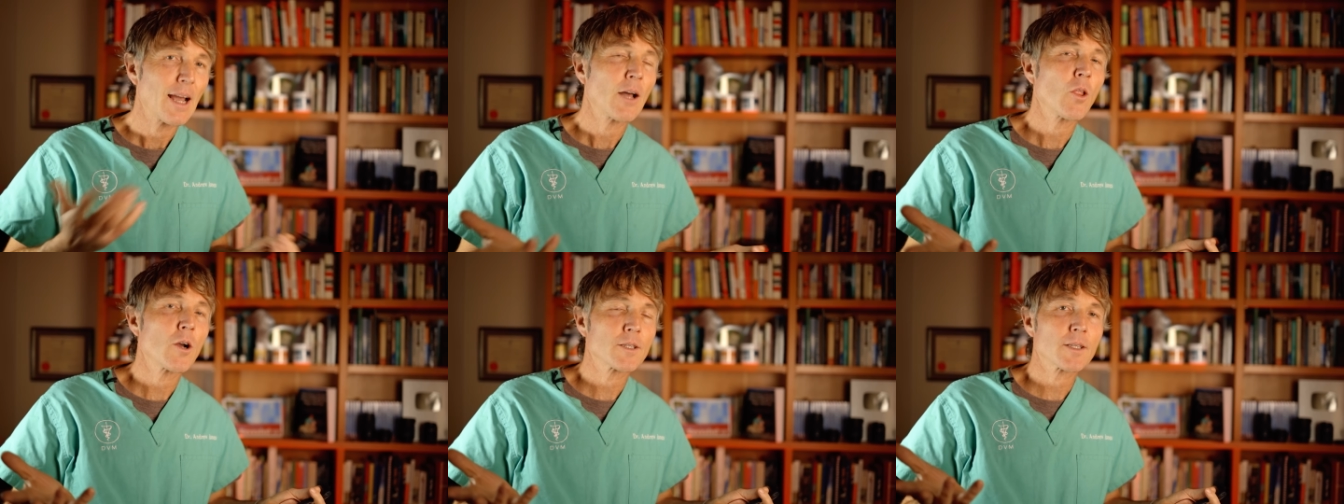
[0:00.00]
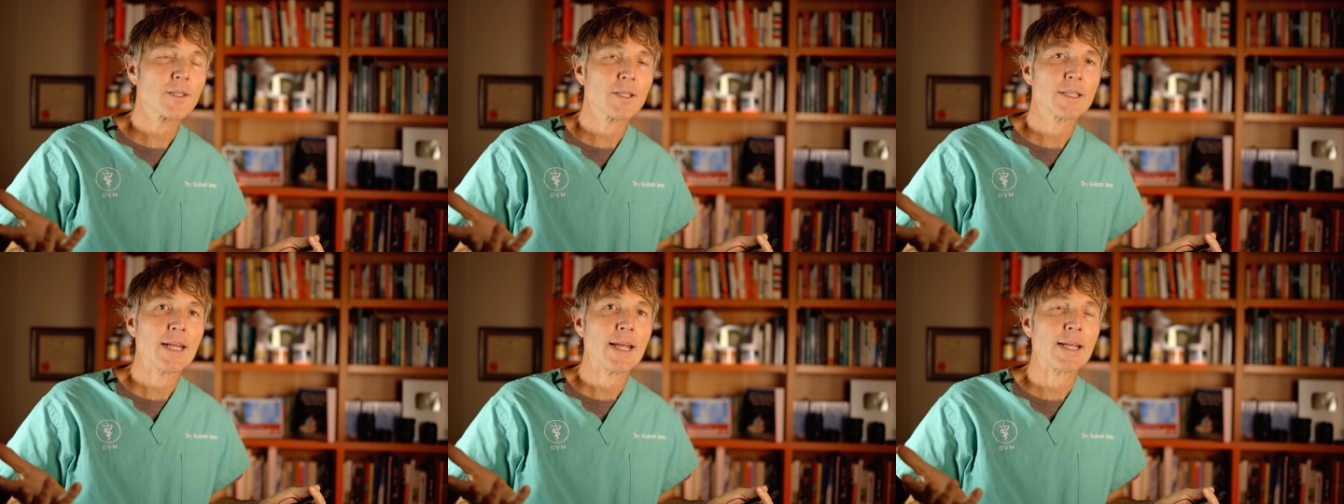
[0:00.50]
How long is this
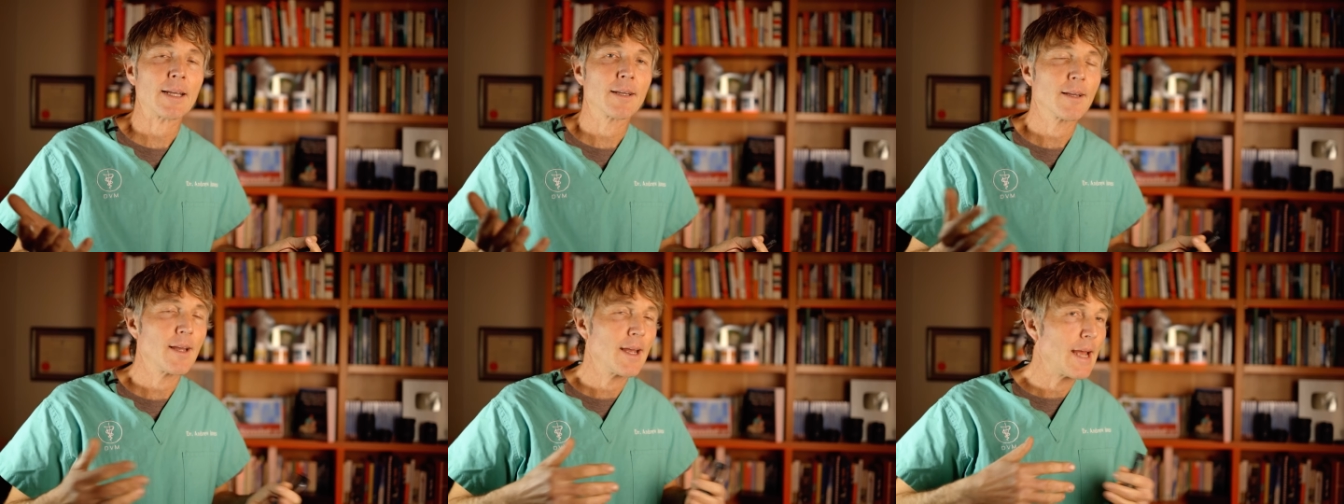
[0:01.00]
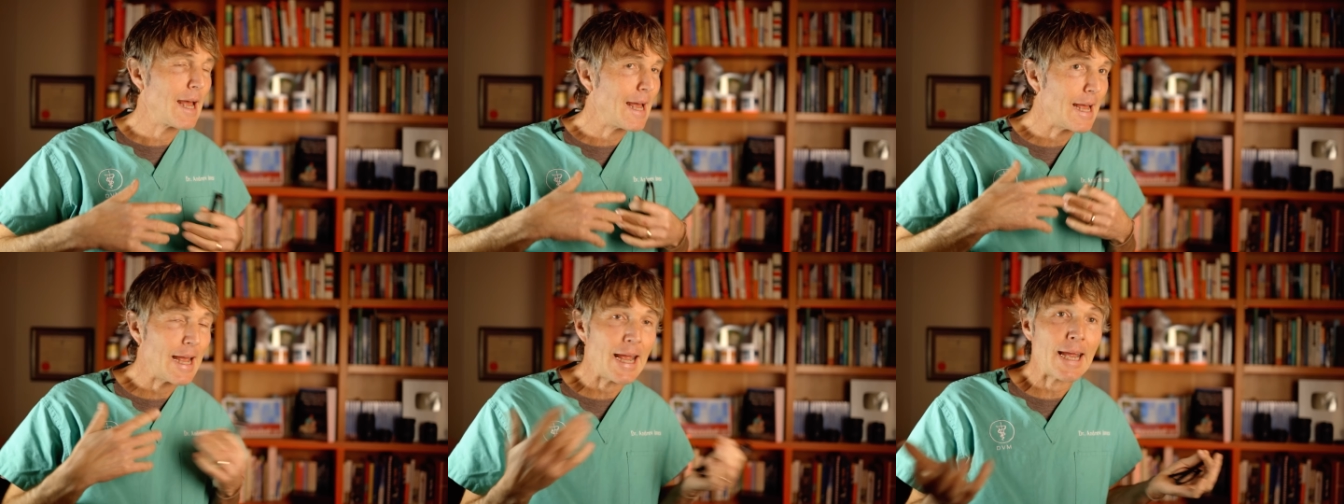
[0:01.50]
going to take?
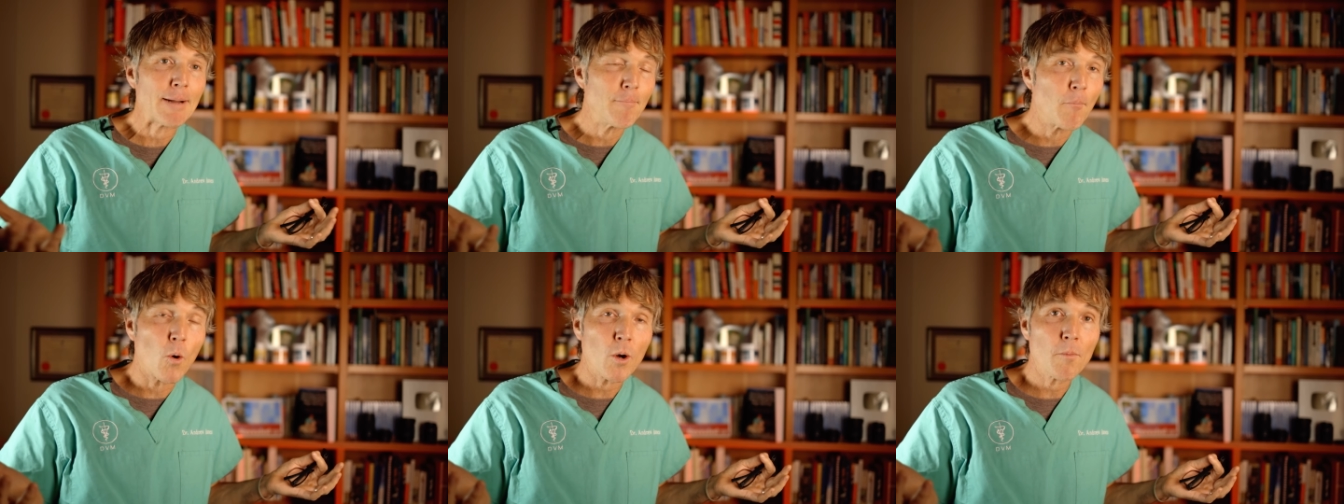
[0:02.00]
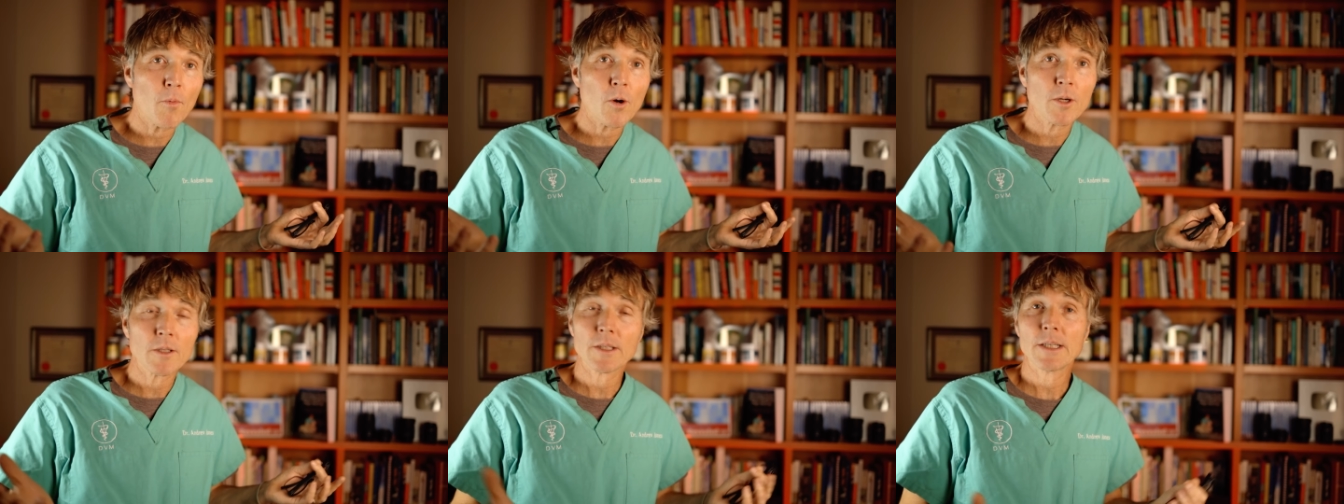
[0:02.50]
And more
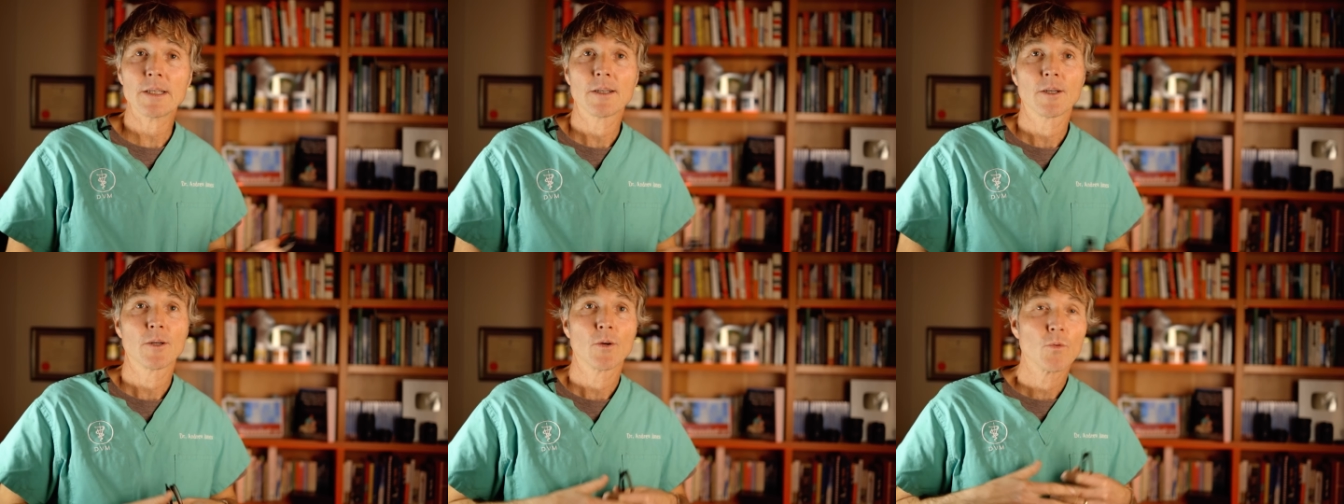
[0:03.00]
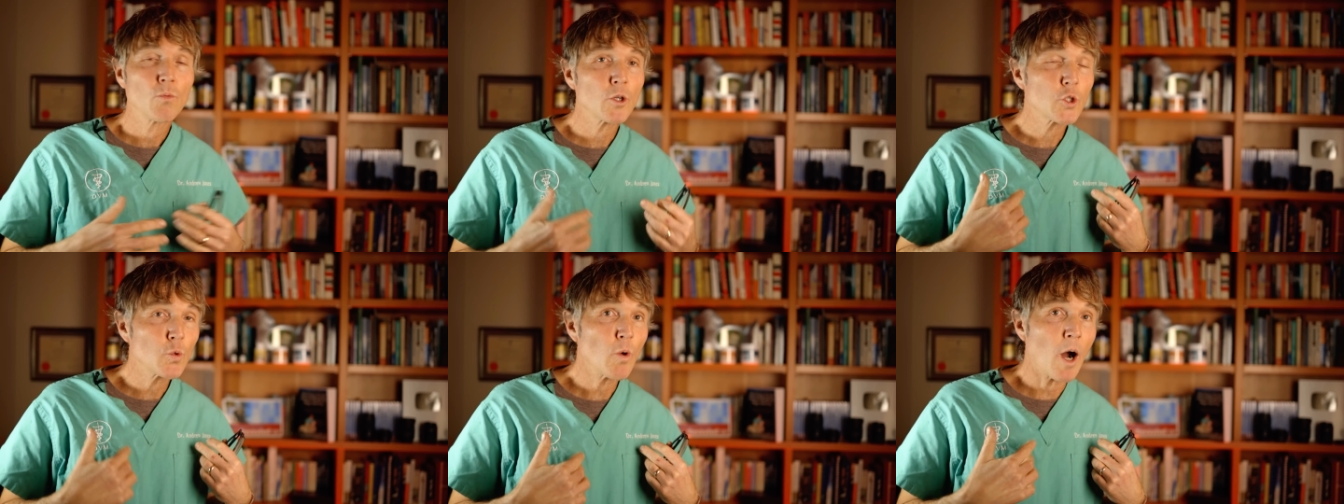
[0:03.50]
importantly,
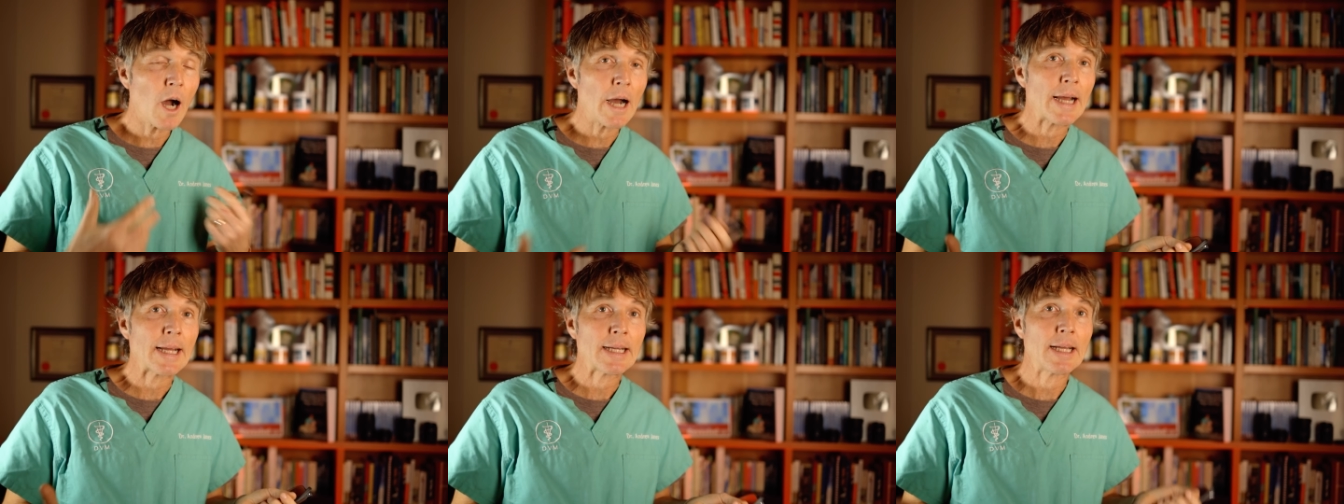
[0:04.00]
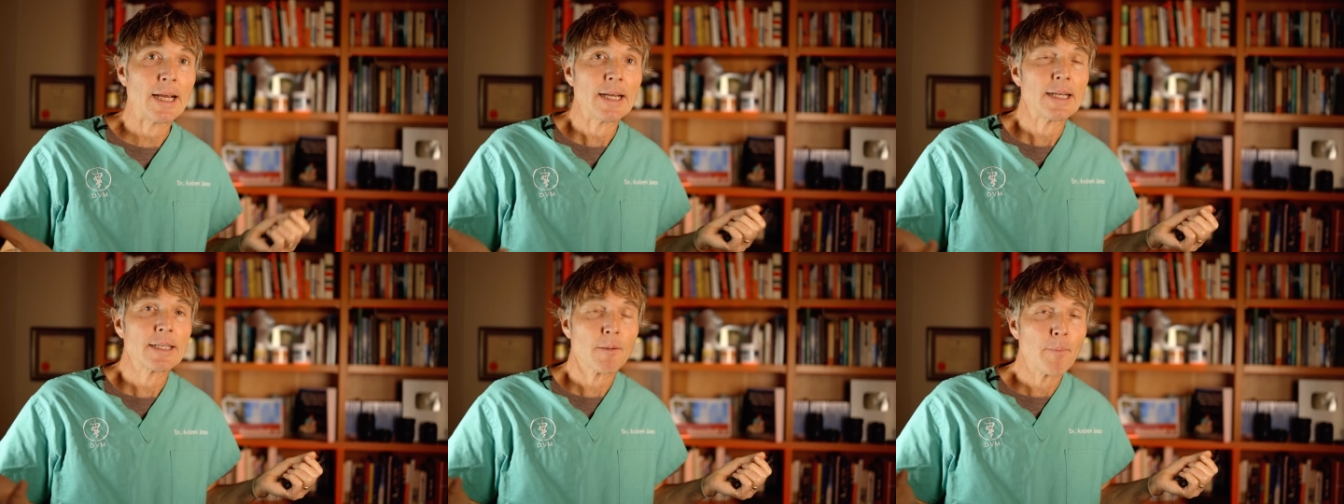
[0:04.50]
what do I
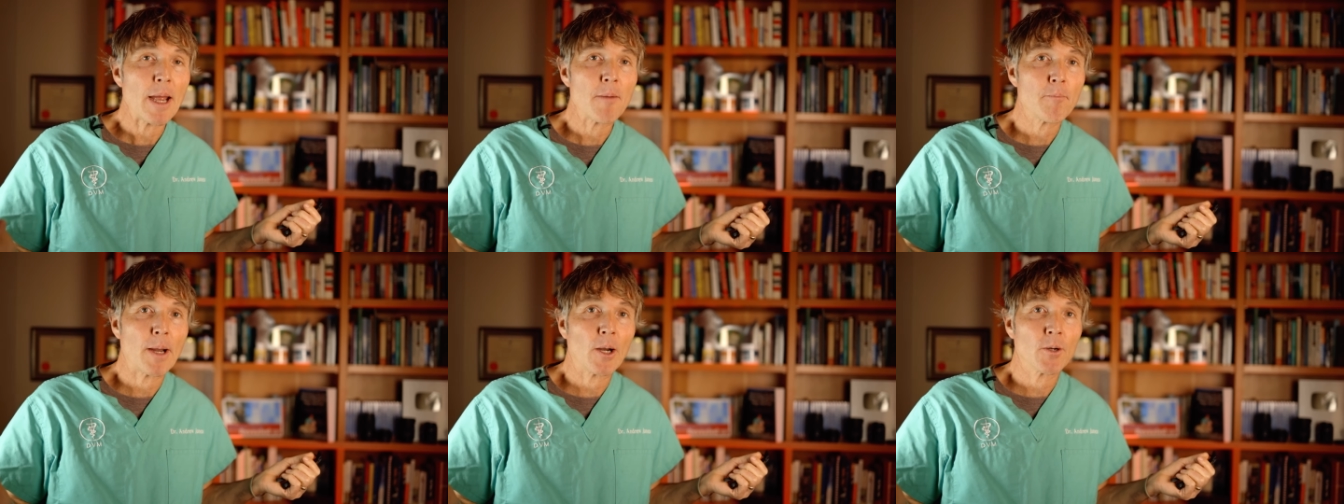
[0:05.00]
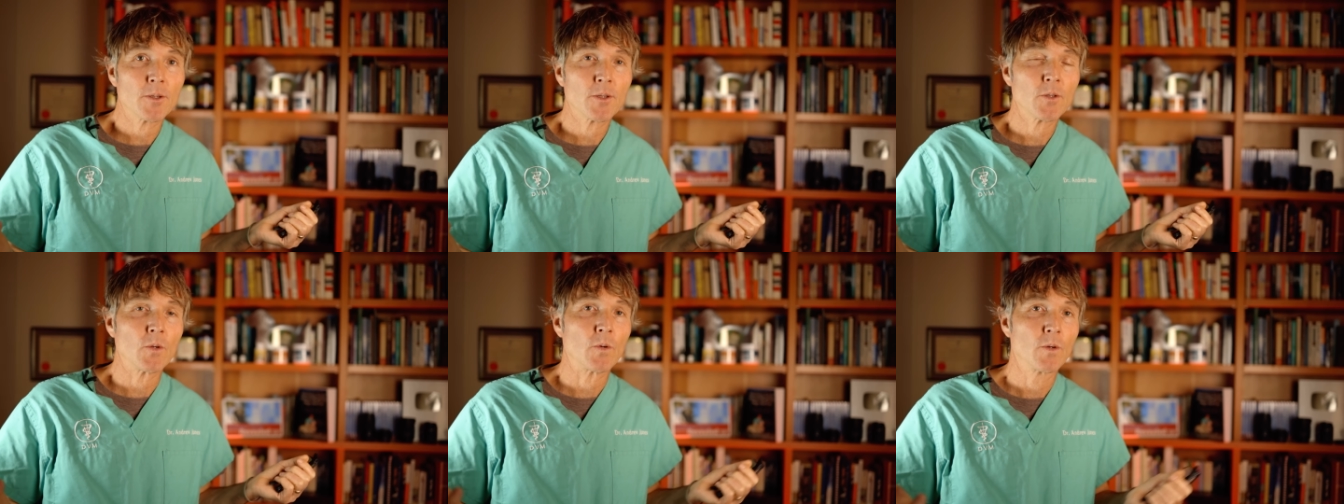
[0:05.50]
as a pet parent
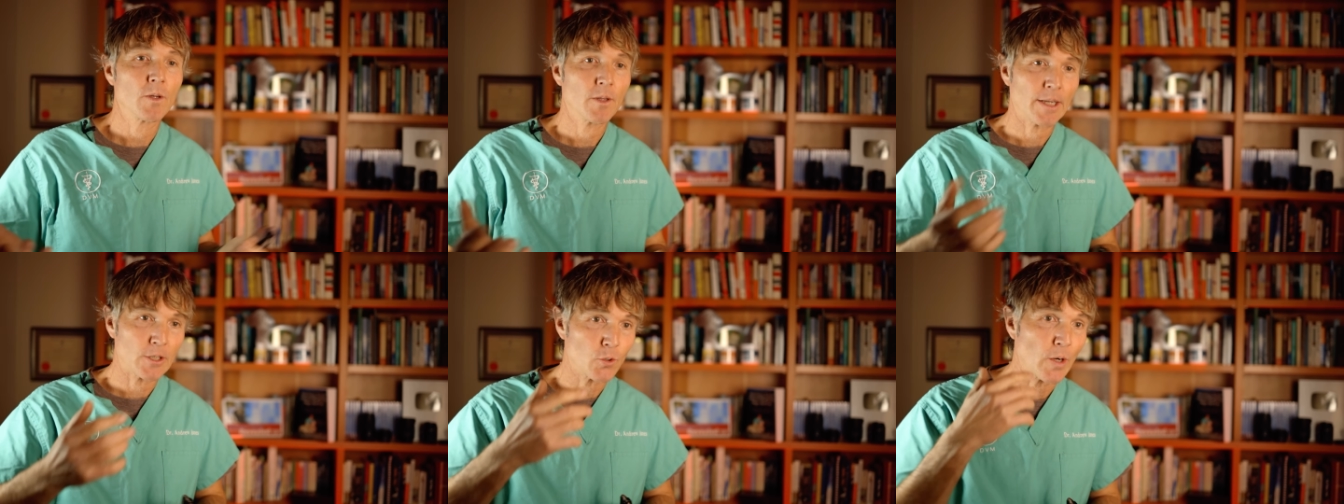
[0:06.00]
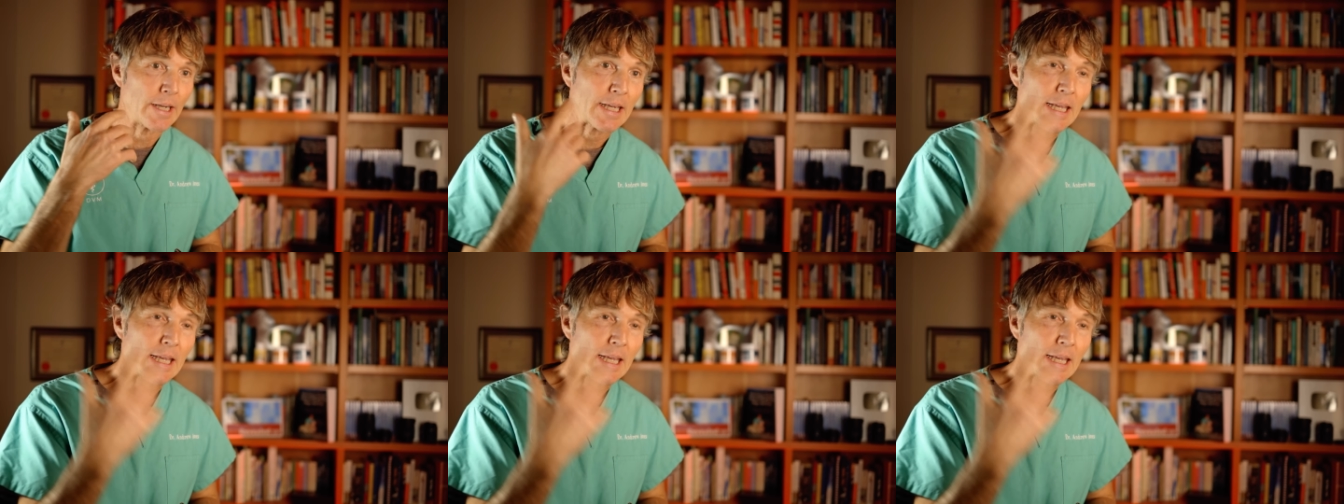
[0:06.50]
do? Like, do I